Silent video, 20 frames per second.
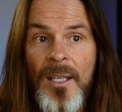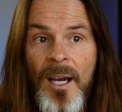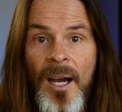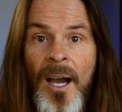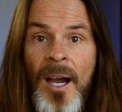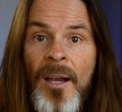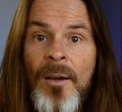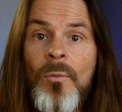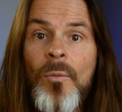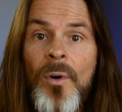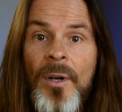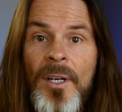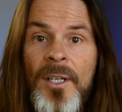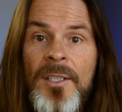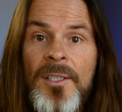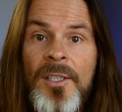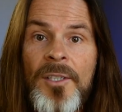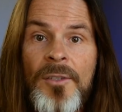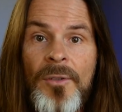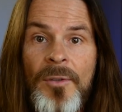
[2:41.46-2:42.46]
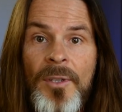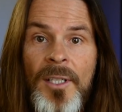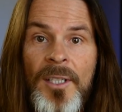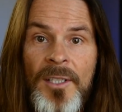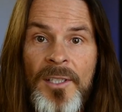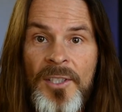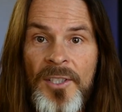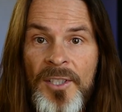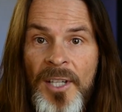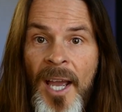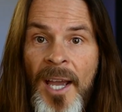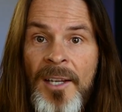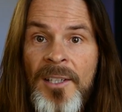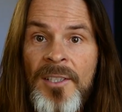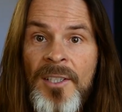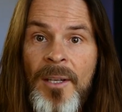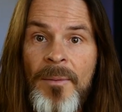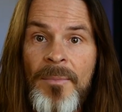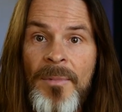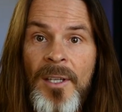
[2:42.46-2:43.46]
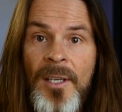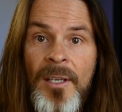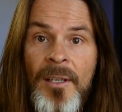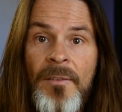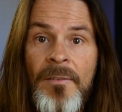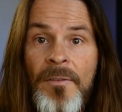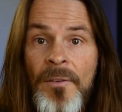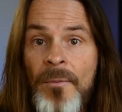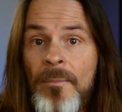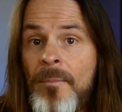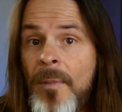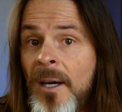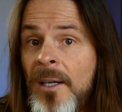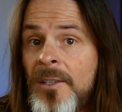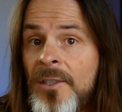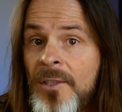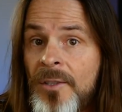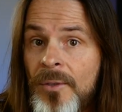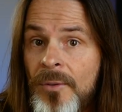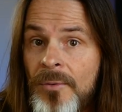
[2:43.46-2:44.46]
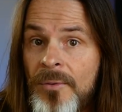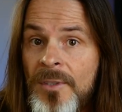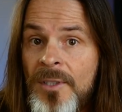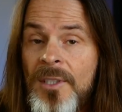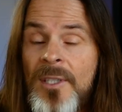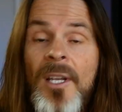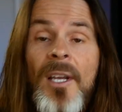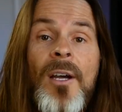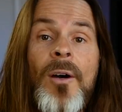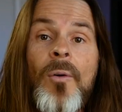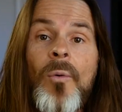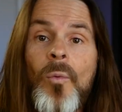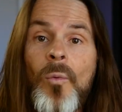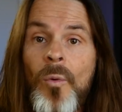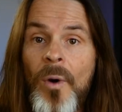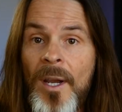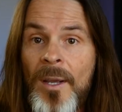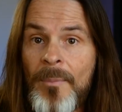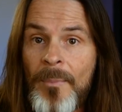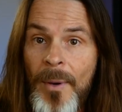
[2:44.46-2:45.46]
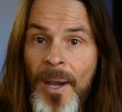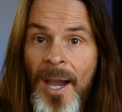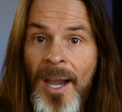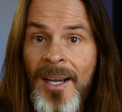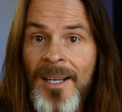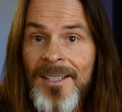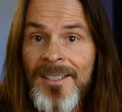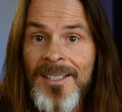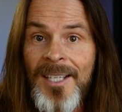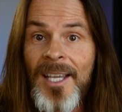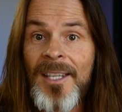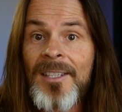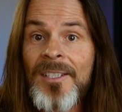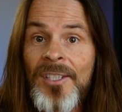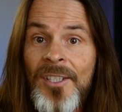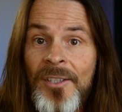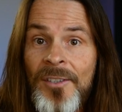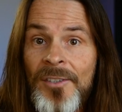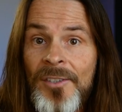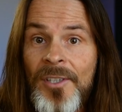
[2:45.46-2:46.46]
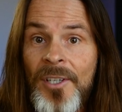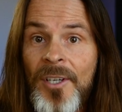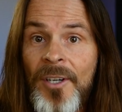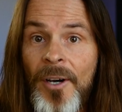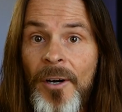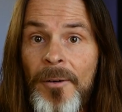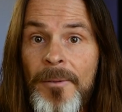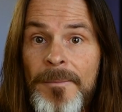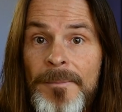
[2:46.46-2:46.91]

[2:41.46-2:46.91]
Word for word: I wanted to do the exact same thing for my students way back 10 years ago.